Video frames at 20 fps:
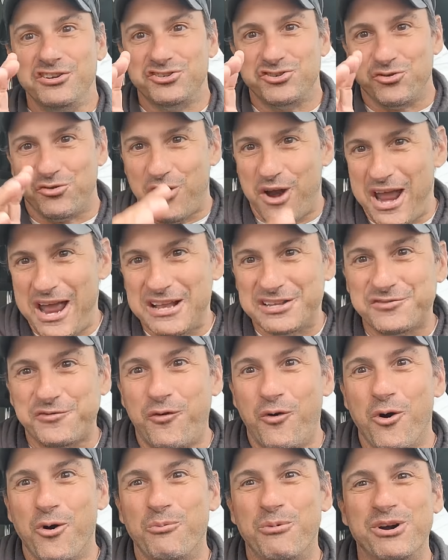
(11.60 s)

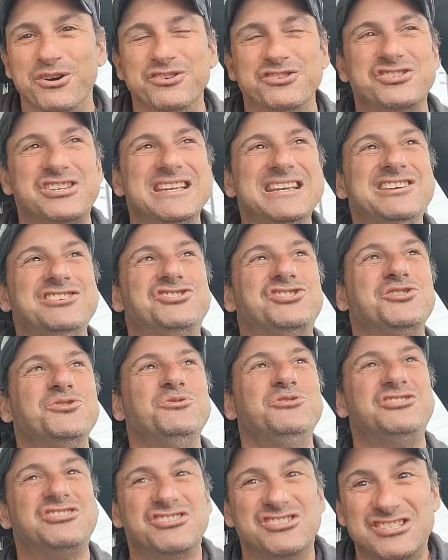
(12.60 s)
Transformers
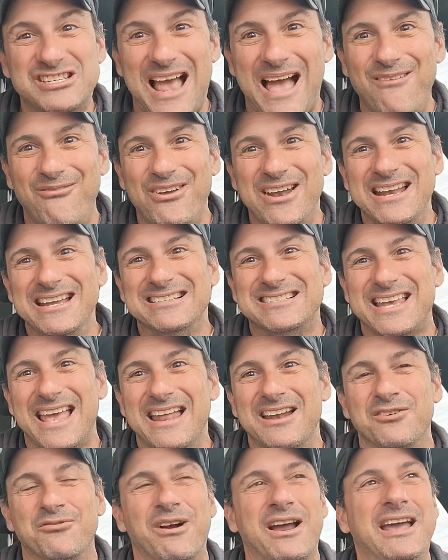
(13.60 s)
issue 7 is
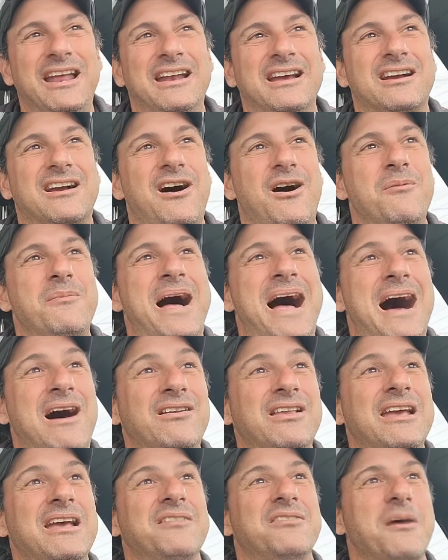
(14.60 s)
getting ready to come
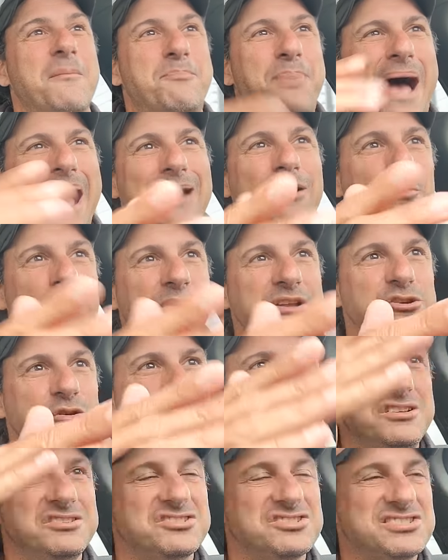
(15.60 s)
out. The battle
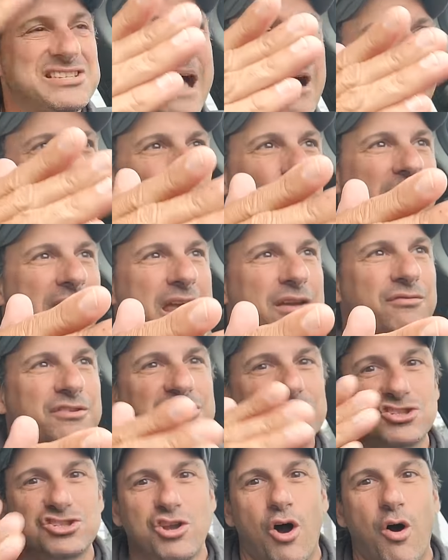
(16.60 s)
between Soundwave
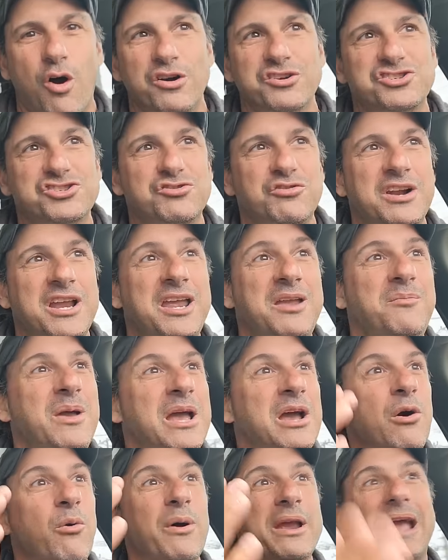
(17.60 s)
and
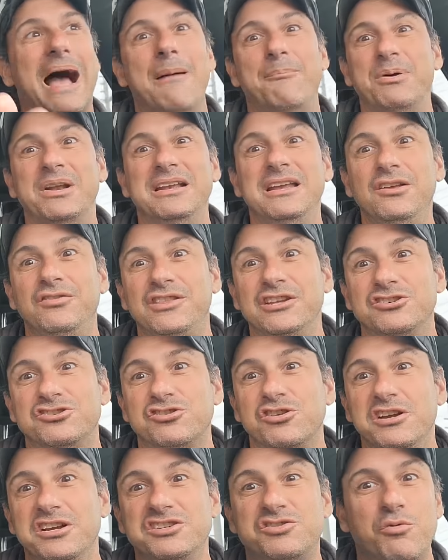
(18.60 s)
Starscream. We got Beneath the
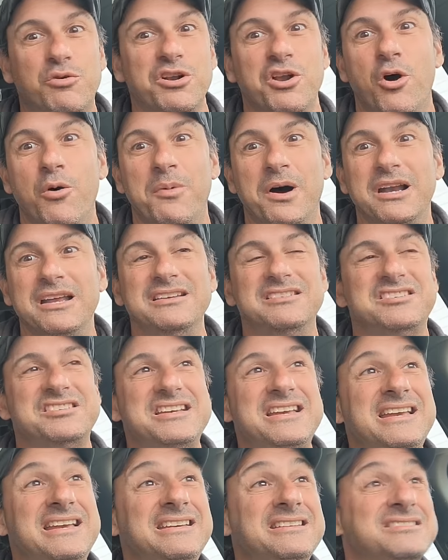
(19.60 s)
Trees Where Nobody
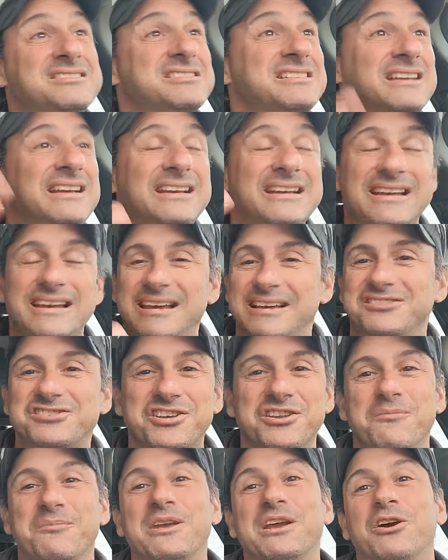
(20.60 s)
Sees.
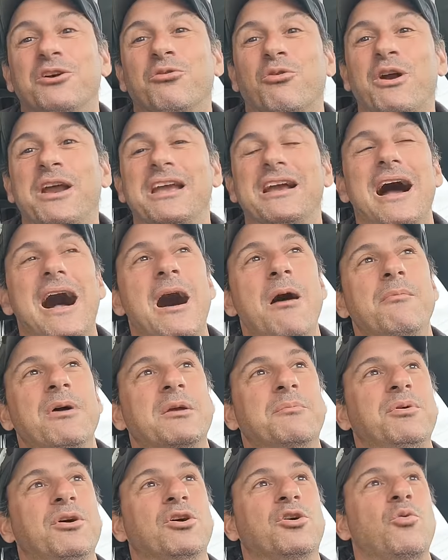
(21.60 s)
It's going to be a great
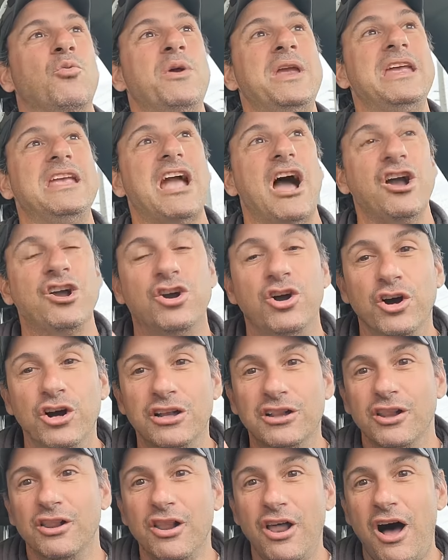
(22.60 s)
comic book week.
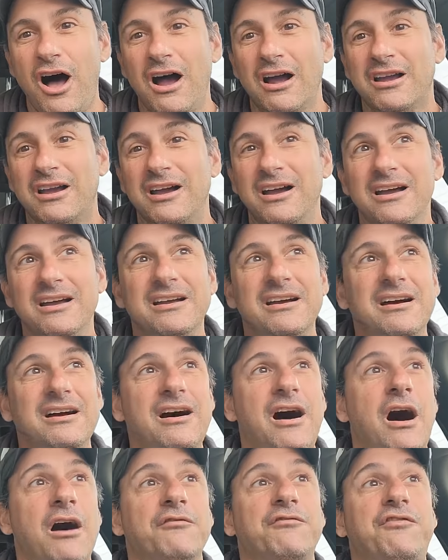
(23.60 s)
Good luck
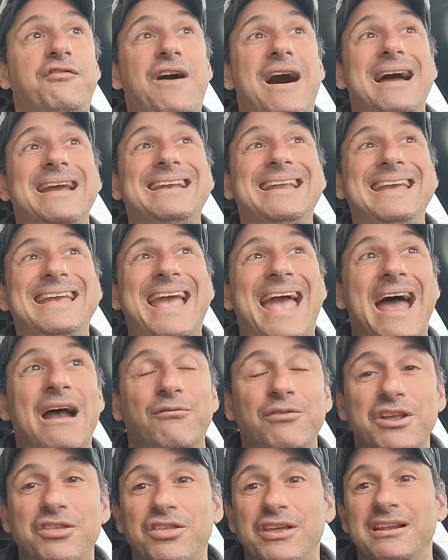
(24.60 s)
on finding
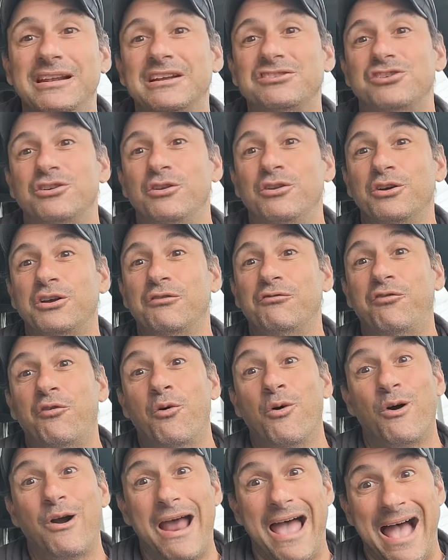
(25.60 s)
everything that you're looking
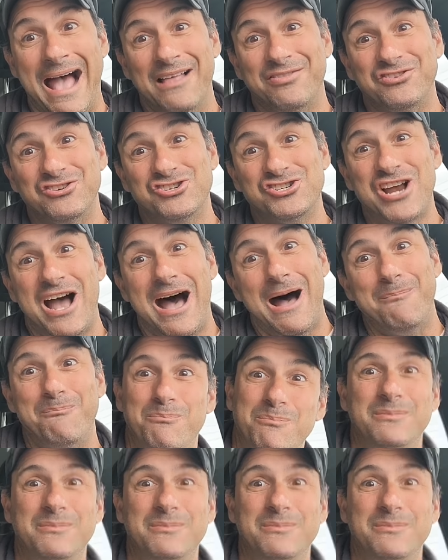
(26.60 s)
for at the shop.